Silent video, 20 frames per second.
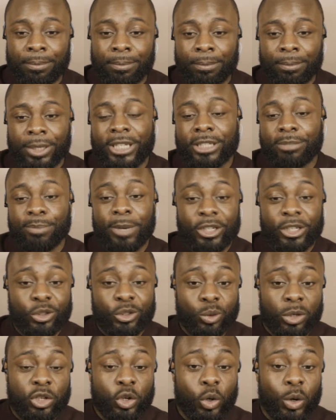Please make
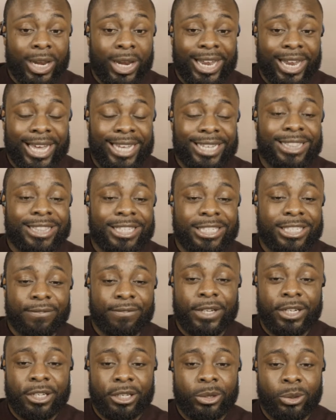sure you like this
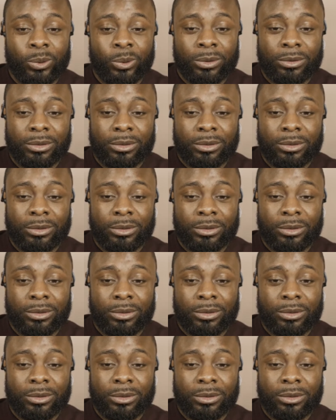video,